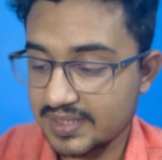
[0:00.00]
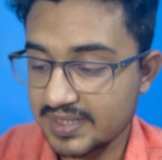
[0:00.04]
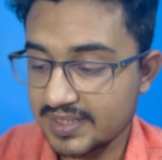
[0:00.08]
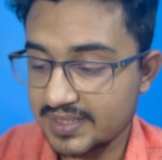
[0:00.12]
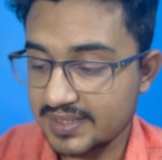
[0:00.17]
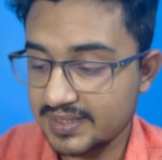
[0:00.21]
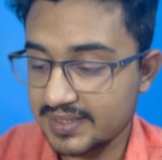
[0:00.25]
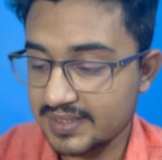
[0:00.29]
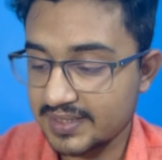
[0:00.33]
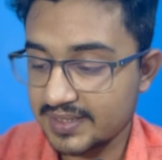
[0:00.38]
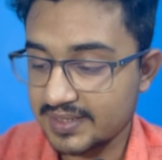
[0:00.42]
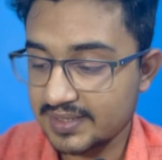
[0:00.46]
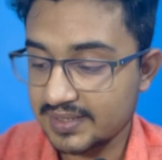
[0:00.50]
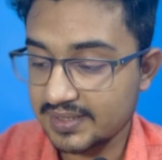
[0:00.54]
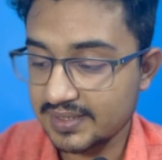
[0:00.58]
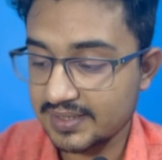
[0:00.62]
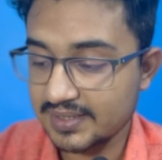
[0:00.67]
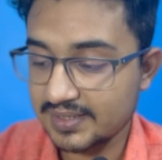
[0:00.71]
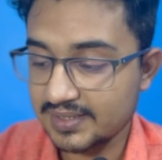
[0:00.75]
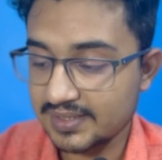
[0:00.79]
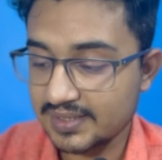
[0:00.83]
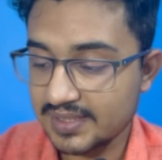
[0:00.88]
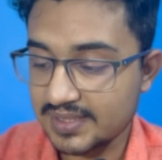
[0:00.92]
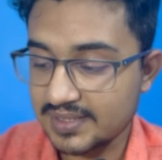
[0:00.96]
ENT
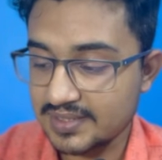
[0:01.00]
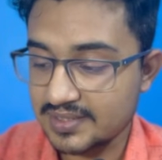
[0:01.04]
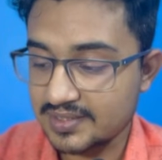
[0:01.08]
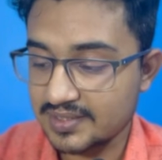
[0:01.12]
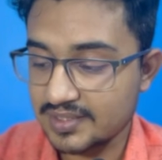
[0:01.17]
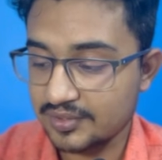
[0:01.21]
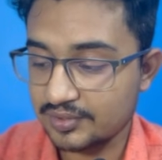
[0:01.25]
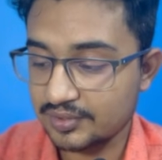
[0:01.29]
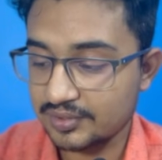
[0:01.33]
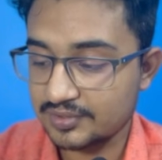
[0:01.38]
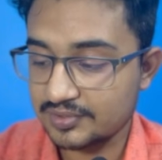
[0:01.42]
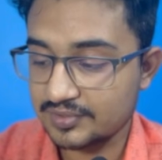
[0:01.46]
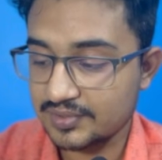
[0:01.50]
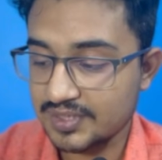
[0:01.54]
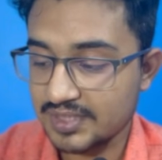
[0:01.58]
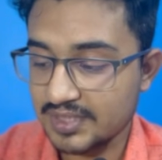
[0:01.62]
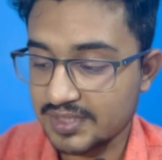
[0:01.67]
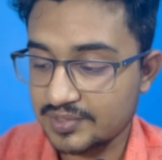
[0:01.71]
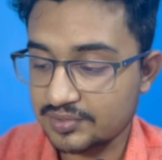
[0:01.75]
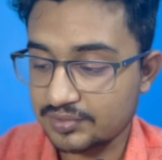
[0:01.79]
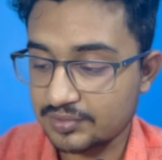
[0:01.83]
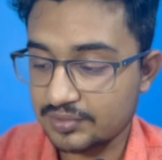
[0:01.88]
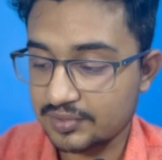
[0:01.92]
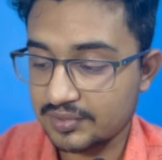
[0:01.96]
in the ST also it
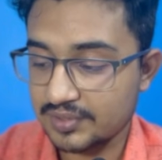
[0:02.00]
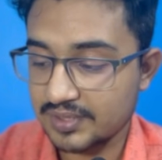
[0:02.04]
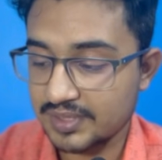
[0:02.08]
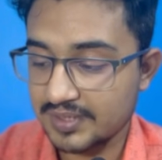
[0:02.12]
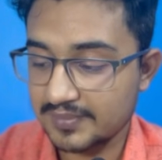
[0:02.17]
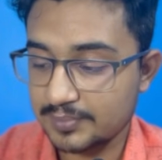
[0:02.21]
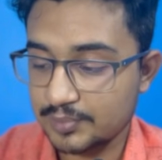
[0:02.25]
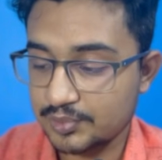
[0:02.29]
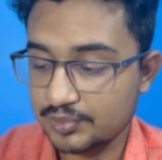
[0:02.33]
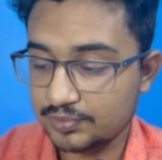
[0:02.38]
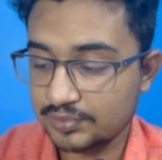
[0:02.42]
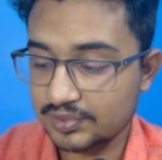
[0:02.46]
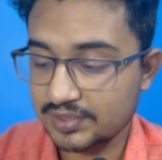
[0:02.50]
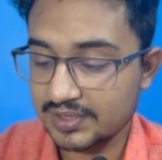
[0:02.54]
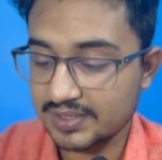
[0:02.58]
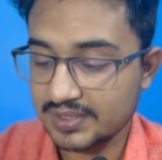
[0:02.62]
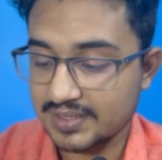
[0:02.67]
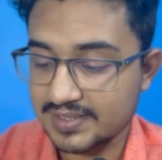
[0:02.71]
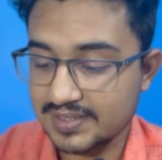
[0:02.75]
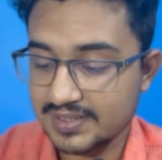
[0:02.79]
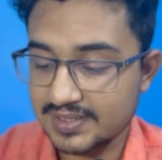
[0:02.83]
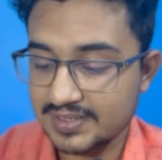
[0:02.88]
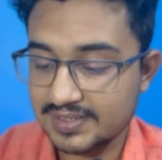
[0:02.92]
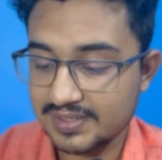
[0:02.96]
has gone up to
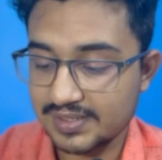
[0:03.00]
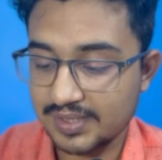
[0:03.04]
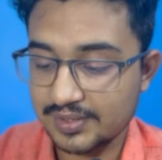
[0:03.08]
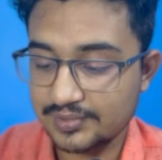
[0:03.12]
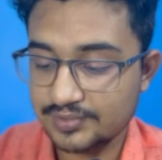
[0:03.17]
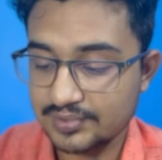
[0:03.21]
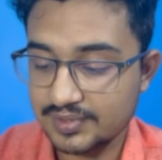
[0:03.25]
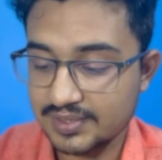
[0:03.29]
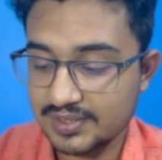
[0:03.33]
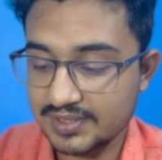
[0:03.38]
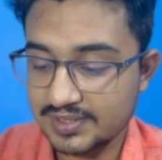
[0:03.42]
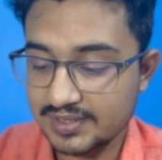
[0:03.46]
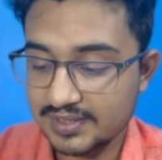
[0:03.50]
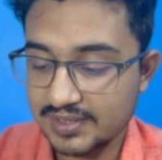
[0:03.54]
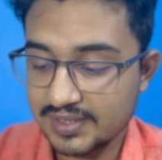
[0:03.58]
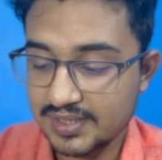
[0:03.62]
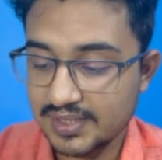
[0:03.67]
36,000,